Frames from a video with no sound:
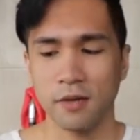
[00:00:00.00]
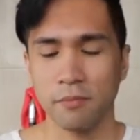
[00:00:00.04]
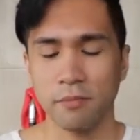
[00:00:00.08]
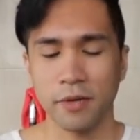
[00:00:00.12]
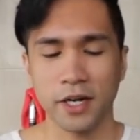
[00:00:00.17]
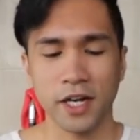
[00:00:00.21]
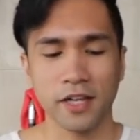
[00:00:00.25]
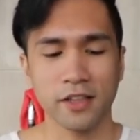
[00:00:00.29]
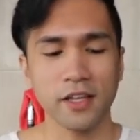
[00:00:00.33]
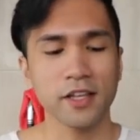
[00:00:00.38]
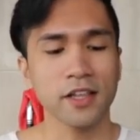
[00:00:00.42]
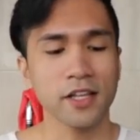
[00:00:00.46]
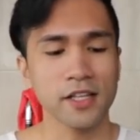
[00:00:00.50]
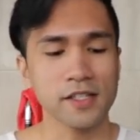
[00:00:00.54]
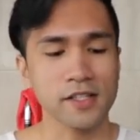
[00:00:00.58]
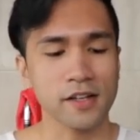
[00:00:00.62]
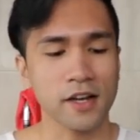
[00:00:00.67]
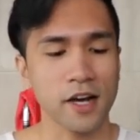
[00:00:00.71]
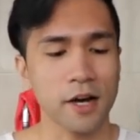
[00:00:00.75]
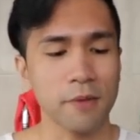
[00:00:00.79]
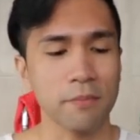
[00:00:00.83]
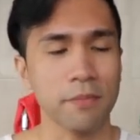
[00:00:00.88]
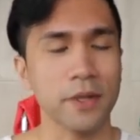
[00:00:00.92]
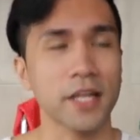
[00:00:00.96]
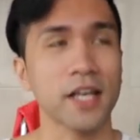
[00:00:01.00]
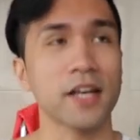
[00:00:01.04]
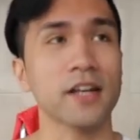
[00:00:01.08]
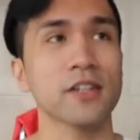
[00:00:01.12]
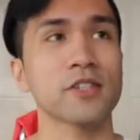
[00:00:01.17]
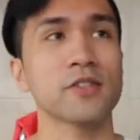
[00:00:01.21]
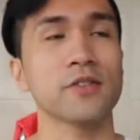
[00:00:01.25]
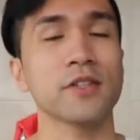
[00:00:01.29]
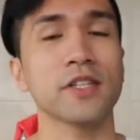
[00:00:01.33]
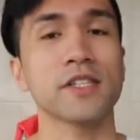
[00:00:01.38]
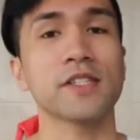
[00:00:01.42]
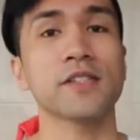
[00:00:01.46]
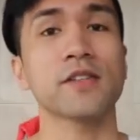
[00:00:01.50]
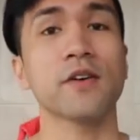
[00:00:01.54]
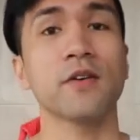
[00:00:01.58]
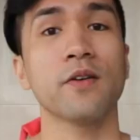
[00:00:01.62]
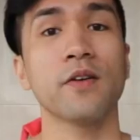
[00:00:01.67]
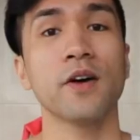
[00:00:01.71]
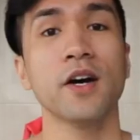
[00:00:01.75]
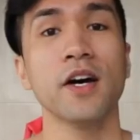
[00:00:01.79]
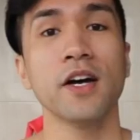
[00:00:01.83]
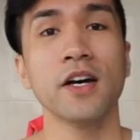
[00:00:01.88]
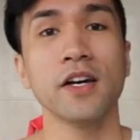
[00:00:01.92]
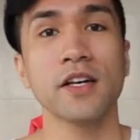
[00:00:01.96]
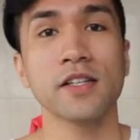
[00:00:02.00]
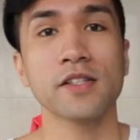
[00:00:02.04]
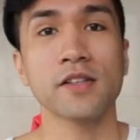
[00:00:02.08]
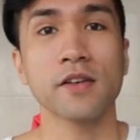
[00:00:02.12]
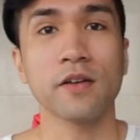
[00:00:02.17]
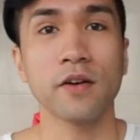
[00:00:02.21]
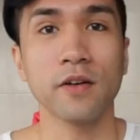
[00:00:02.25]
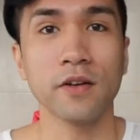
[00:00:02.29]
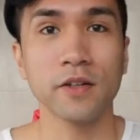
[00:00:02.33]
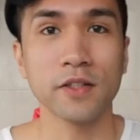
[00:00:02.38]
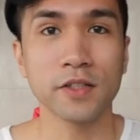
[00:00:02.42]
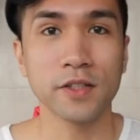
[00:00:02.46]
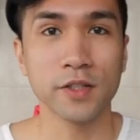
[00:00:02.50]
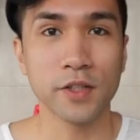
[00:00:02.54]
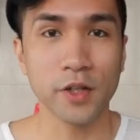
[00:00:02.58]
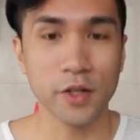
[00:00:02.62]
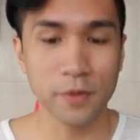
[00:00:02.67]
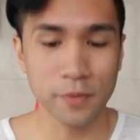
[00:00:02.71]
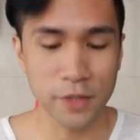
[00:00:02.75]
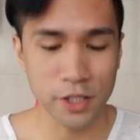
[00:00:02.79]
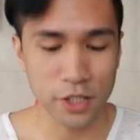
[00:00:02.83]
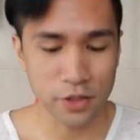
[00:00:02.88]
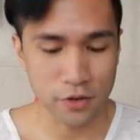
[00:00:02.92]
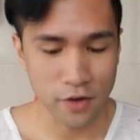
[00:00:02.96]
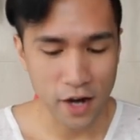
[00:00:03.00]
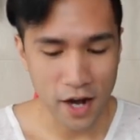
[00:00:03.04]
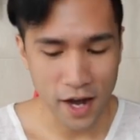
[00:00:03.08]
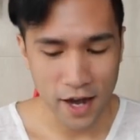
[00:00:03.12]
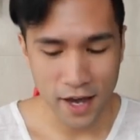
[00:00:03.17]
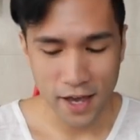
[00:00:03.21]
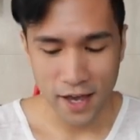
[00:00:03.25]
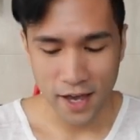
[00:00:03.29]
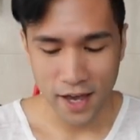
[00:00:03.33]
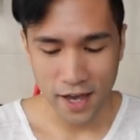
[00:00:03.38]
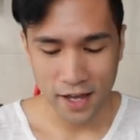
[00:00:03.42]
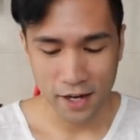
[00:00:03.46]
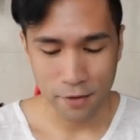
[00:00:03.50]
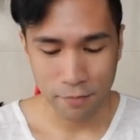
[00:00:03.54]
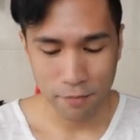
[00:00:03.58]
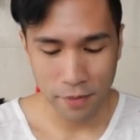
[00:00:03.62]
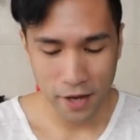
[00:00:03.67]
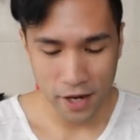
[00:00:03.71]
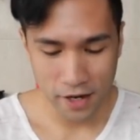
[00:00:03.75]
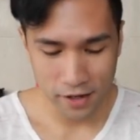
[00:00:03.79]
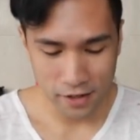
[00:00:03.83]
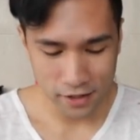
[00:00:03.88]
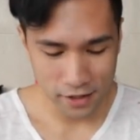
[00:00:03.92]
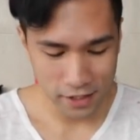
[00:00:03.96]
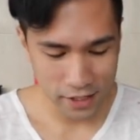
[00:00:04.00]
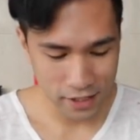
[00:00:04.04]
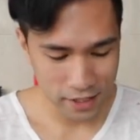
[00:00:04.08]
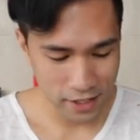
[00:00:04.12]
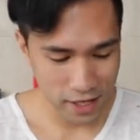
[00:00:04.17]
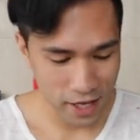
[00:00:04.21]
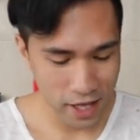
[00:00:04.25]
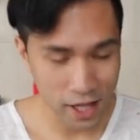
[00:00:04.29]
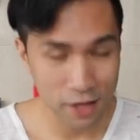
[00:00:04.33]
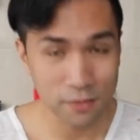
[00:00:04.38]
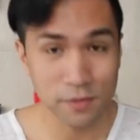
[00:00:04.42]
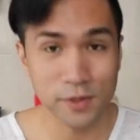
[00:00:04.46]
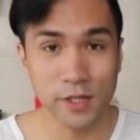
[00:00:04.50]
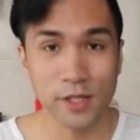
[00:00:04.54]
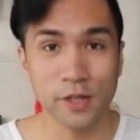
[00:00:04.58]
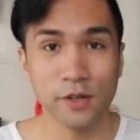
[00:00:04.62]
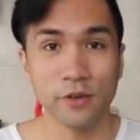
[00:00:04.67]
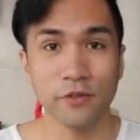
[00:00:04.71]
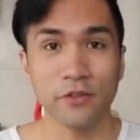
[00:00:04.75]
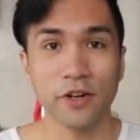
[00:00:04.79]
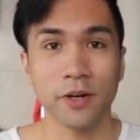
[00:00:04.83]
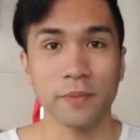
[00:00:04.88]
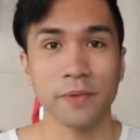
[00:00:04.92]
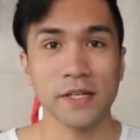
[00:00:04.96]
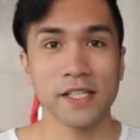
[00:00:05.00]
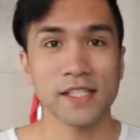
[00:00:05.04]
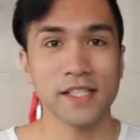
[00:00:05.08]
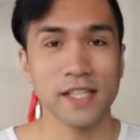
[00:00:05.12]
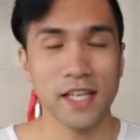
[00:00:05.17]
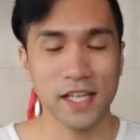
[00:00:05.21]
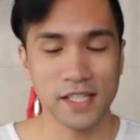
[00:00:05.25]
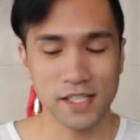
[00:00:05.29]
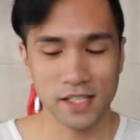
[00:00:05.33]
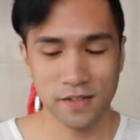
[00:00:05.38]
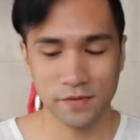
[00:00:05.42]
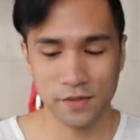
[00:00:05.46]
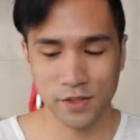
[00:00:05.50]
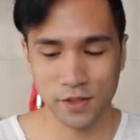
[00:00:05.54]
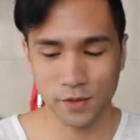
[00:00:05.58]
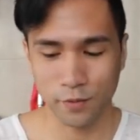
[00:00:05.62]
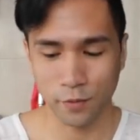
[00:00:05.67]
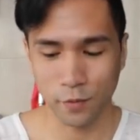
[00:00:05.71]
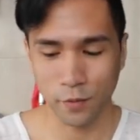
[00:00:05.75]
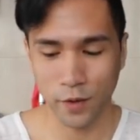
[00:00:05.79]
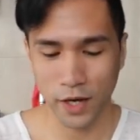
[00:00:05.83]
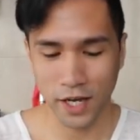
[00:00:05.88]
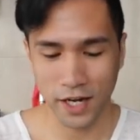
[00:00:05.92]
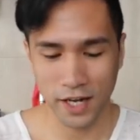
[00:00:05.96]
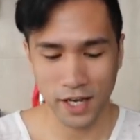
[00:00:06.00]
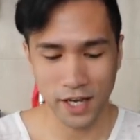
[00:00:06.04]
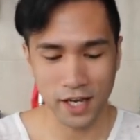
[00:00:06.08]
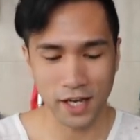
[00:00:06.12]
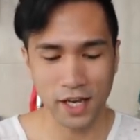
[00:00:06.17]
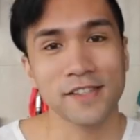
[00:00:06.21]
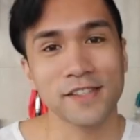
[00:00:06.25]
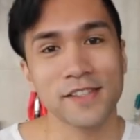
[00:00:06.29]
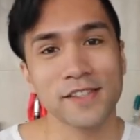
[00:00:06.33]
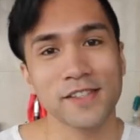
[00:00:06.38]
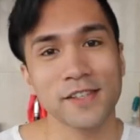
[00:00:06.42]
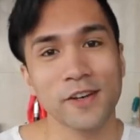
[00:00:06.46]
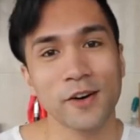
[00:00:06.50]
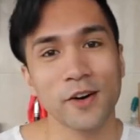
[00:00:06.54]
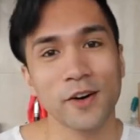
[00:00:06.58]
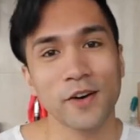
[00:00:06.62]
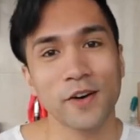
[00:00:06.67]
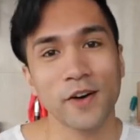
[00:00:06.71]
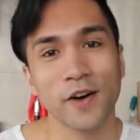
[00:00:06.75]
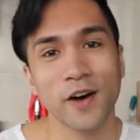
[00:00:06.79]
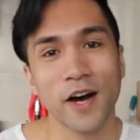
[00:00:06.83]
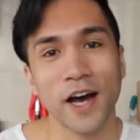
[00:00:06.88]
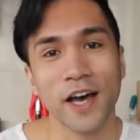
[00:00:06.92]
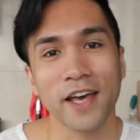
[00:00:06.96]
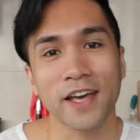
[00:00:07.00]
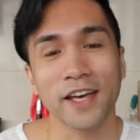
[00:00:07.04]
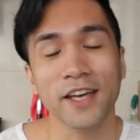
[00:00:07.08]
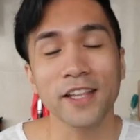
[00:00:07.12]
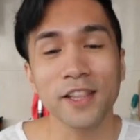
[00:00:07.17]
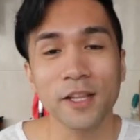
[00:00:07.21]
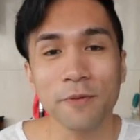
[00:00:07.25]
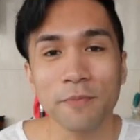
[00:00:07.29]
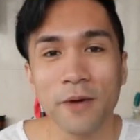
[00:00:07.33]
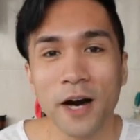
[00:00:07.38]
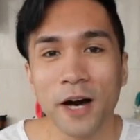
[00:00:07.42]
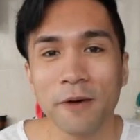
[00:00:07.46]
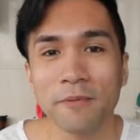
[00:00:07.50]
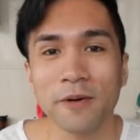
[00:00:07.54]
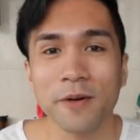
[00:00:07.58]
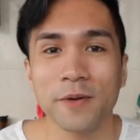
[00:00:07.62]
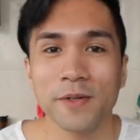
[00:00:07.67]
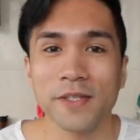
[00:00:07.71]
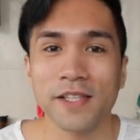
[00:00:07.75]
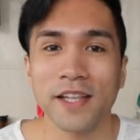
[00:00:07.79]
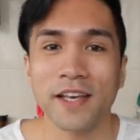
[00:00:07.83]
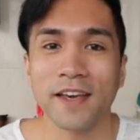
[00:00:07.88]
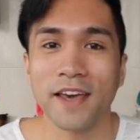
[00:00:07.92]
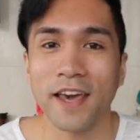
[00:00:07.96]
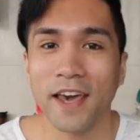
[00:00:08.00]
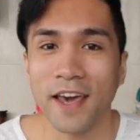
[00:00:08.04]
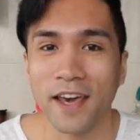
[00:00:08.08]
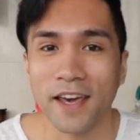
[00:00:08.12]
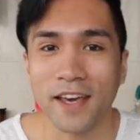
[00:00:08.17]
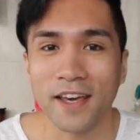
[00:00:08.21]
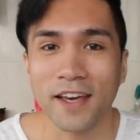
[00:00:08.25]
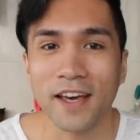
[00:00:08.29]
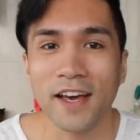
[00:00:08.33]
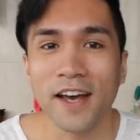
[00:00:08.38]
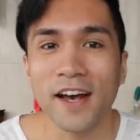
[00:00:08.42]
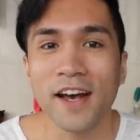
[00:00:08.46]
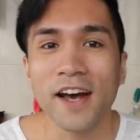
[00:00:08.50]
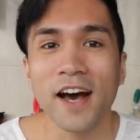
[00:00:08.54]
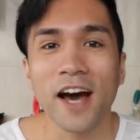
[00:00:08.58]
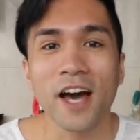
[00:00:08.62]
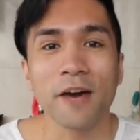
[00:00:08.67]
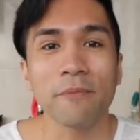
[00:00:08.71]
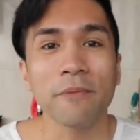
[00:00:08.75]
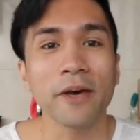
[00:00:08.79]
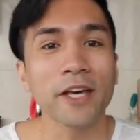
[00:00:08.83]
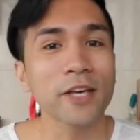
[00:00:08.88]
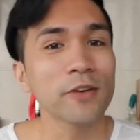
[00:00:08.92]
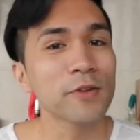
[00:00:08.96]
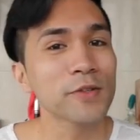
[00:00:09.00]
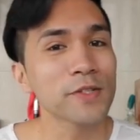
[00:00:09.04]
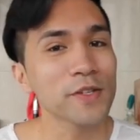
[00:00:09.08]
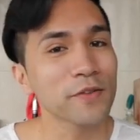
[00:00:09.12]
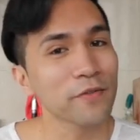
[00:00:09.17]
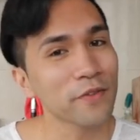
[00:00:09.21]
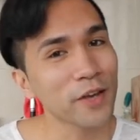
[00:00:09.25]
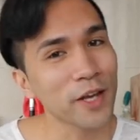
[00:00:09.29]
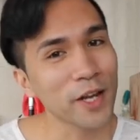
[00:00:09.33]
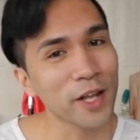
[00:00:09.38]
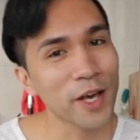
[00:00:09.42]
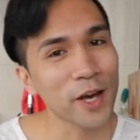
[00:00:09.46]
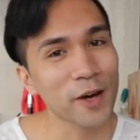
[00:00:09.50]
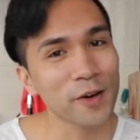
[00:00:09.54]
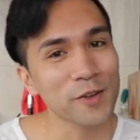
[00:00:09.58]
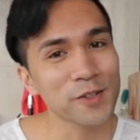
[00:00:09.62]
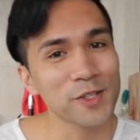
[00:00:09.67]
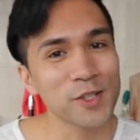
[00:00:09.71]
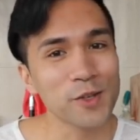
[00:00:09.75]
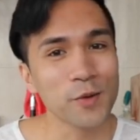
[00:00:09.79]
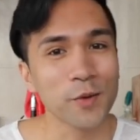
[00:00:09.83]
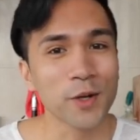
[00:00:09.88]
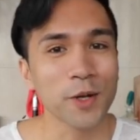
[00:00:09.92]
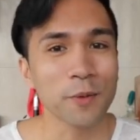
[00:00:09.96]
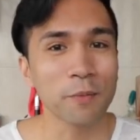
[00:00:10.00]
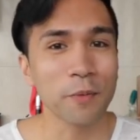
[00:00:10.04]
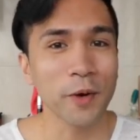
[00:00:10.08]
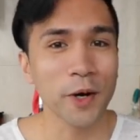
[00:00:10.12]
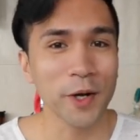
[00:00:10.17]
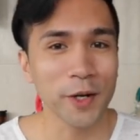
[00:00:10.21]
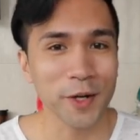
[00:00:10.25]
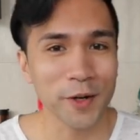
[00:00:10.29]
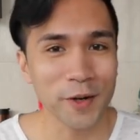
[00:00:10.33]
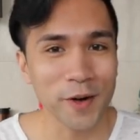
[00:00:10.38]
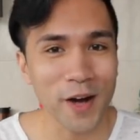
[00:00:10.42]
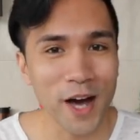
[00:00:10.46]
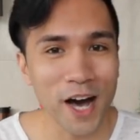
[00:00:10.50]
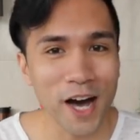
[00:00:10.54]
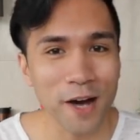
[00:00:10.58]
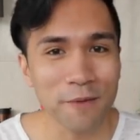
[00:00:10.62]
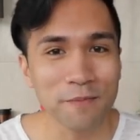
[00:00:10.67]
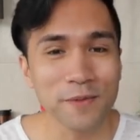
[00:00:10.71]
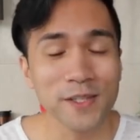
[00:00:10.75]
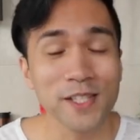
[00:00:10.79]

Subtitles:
but I think that's a company actually. So it's called Dermadry, and apparently it helps you from excessive sweating. So I hit them up. I was like, hey, I make YouTube videos. Do you want to partner up?